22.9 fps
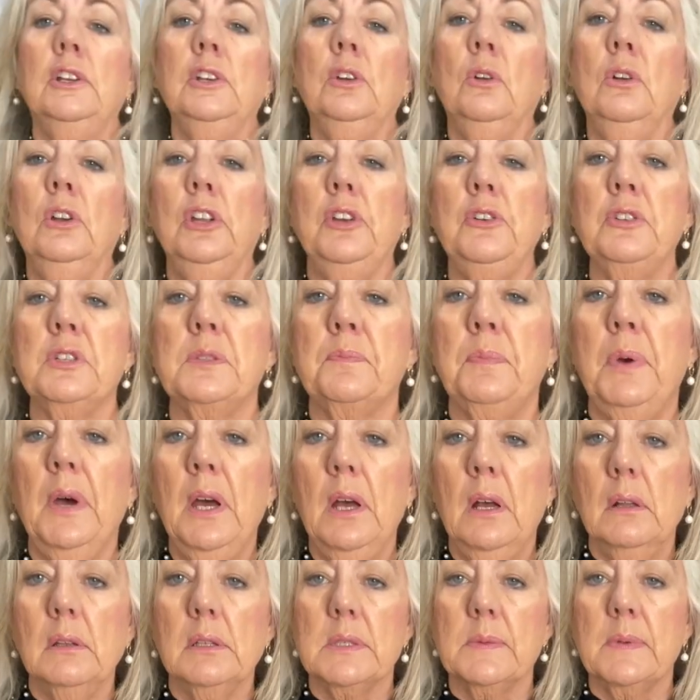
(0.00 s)
you'll lose
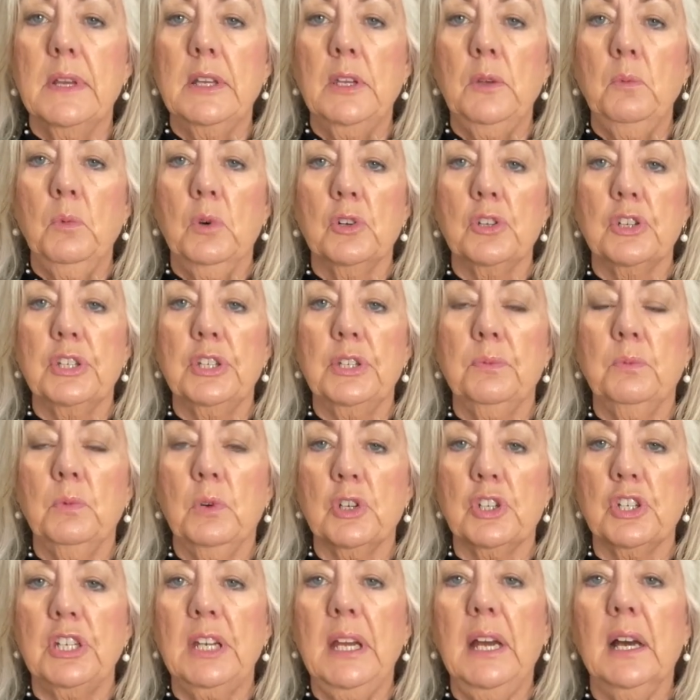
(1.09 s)
pearls when you
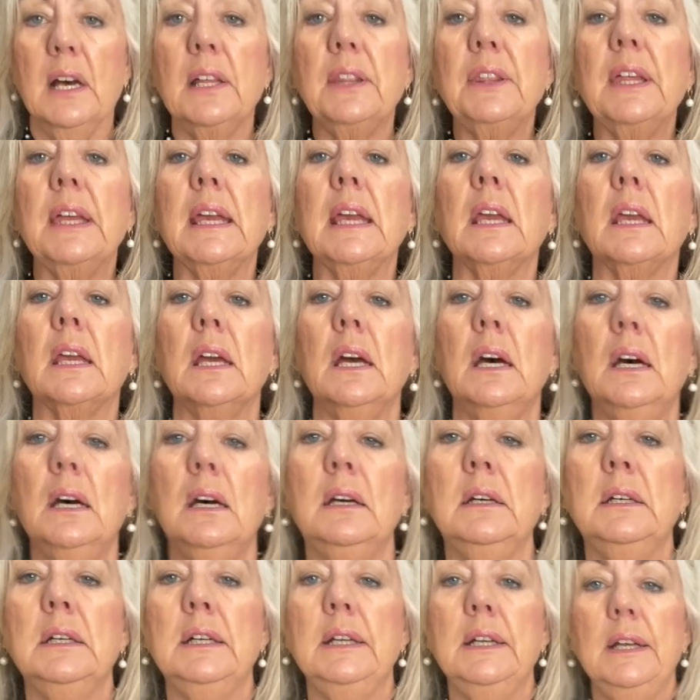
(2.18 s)
wash it. I think
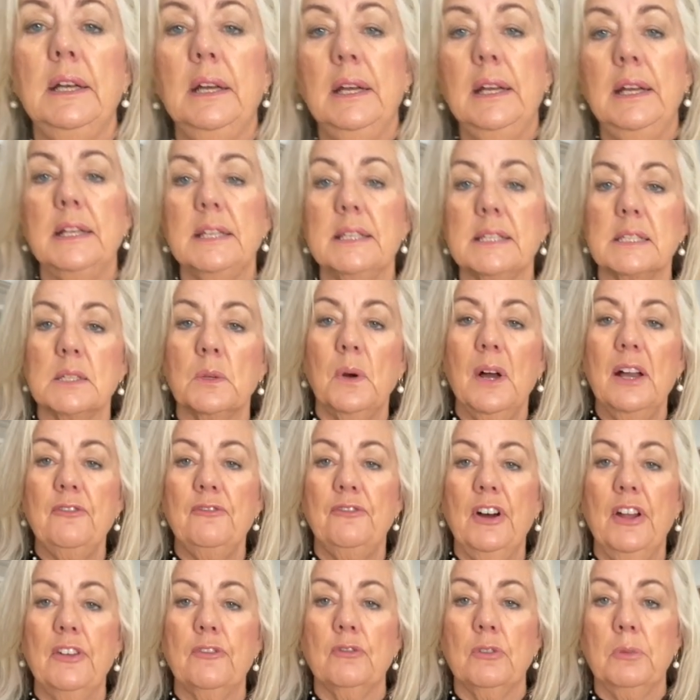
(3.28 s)
it's quite
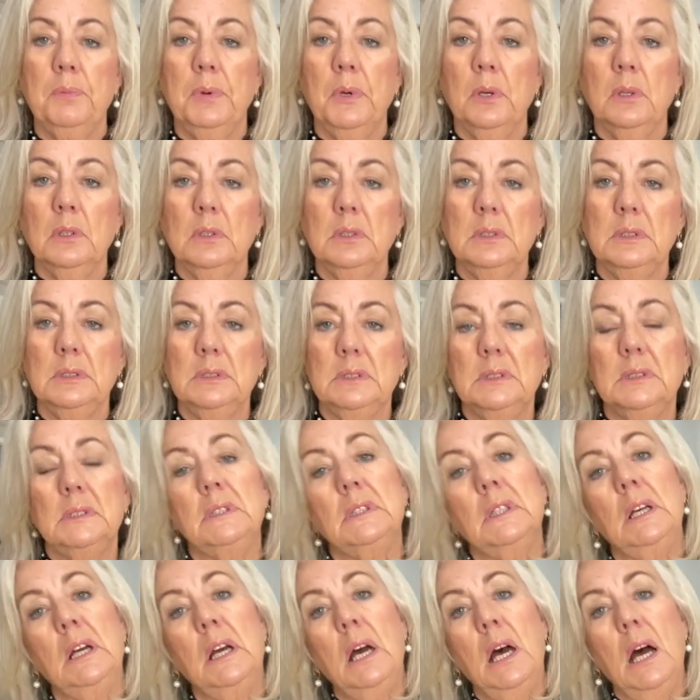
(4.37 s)
vulnerable.
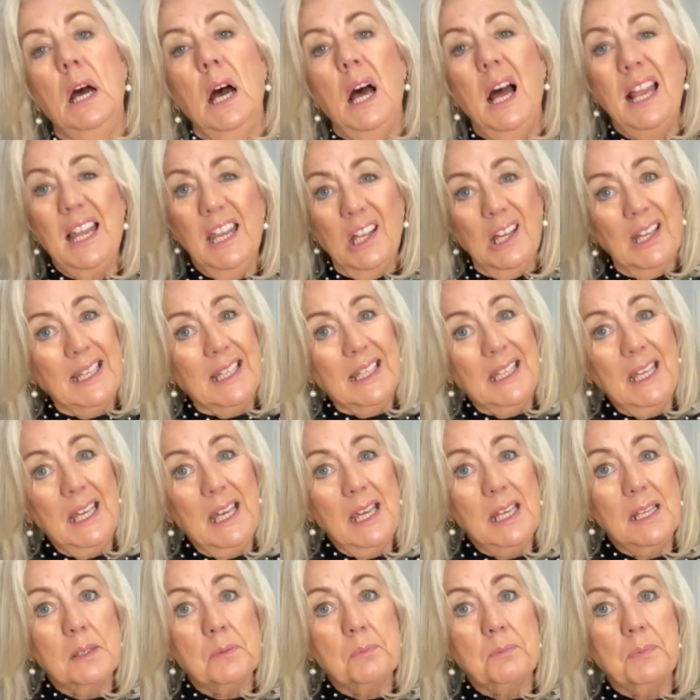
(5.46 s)
I like
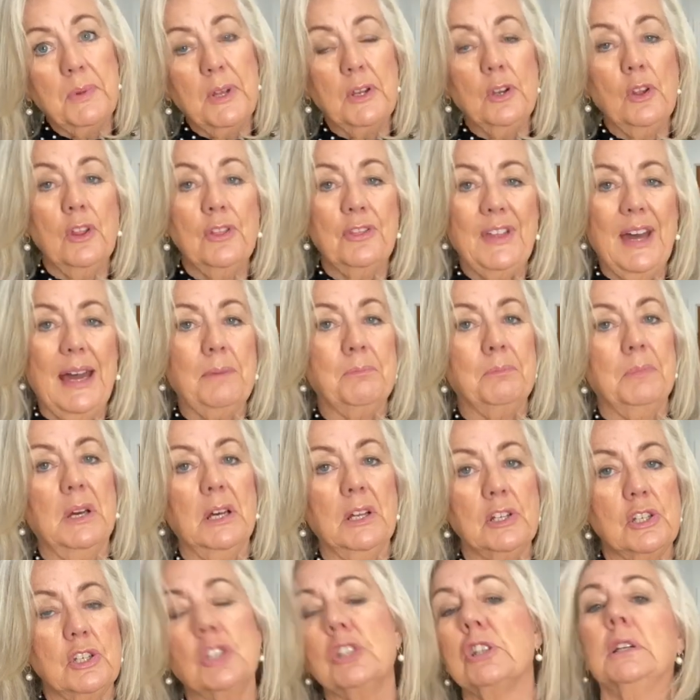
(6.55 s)
it, but not that
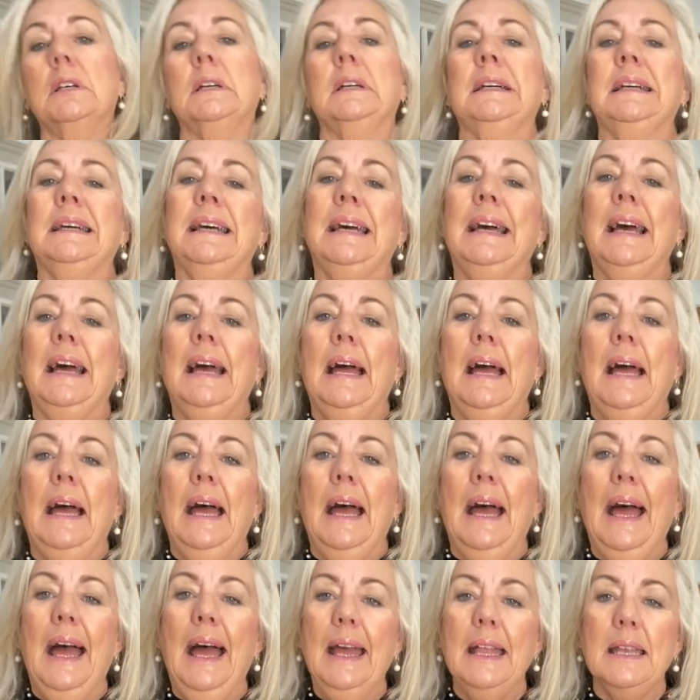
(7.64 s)
much.
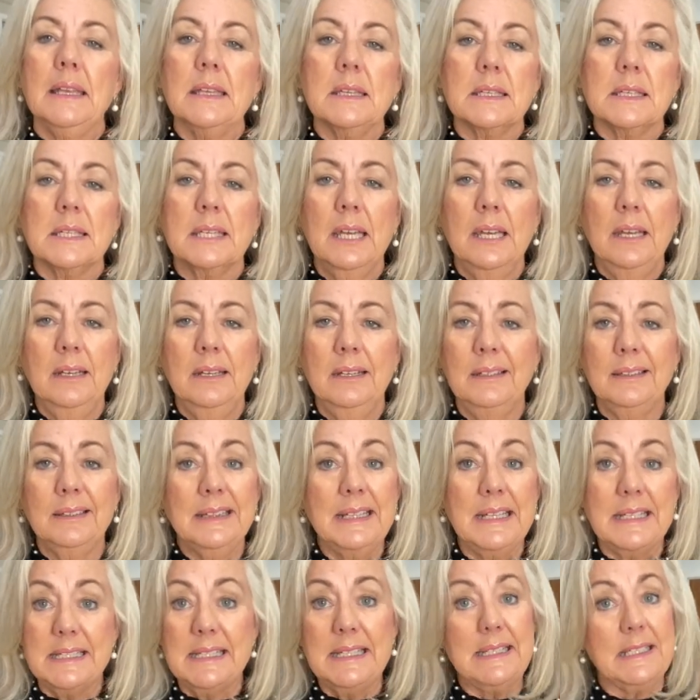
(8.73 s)
And
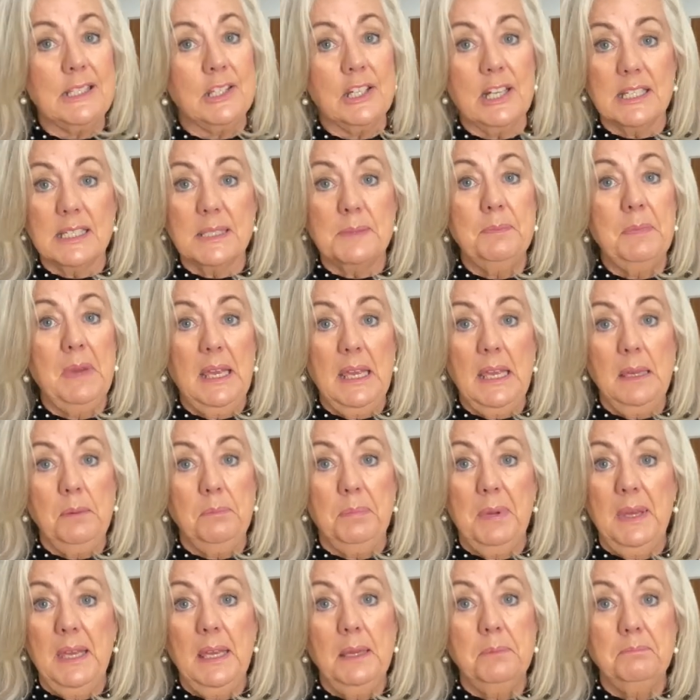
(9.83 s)
this is just me
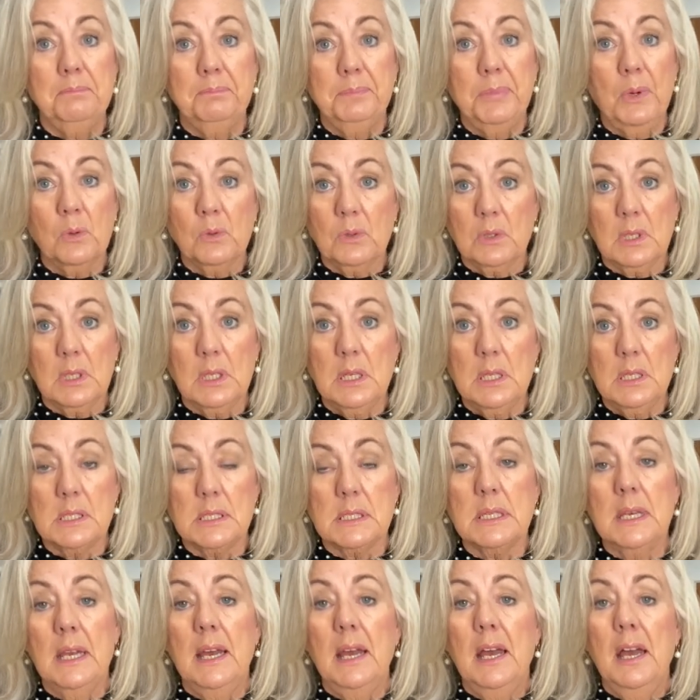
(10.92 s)
being
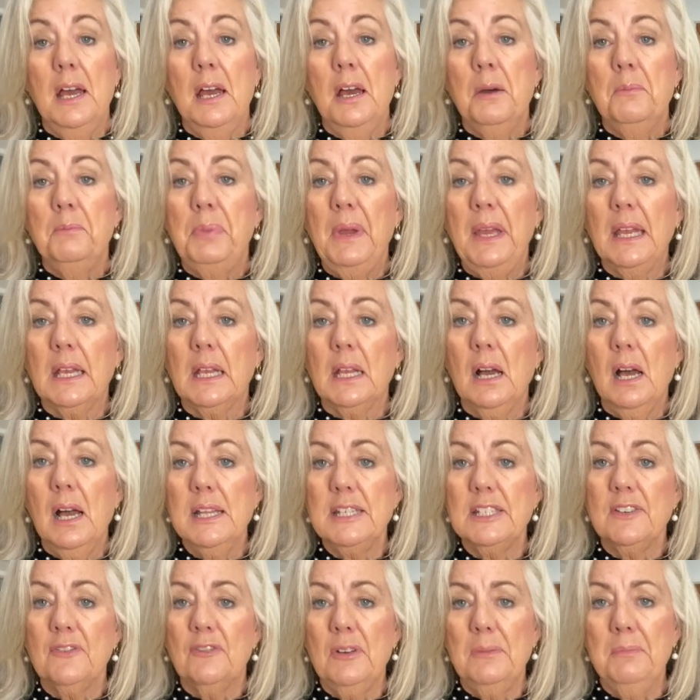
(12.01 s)
bonkers. But it
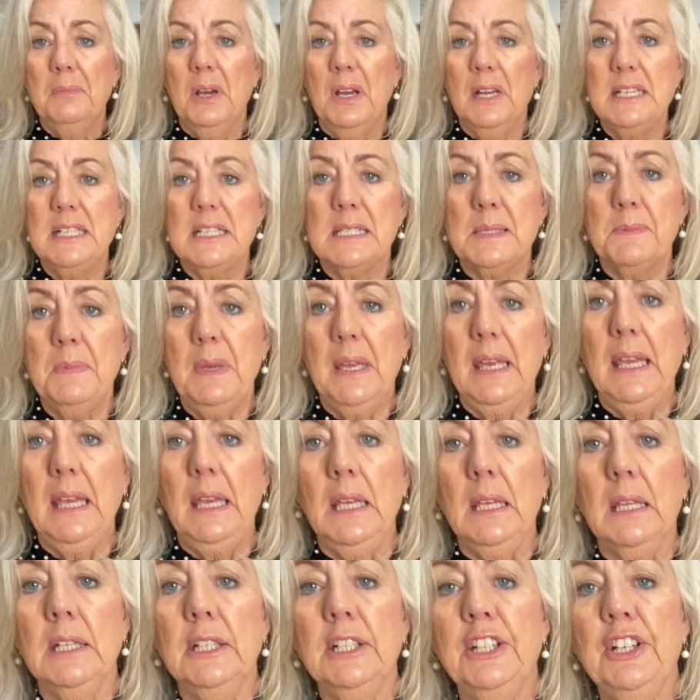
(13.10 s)
kind of reminds
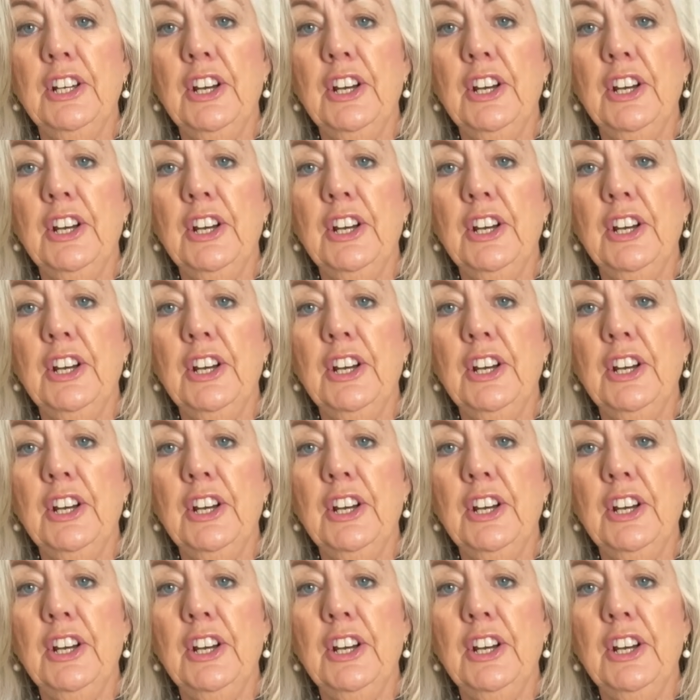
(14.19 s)
me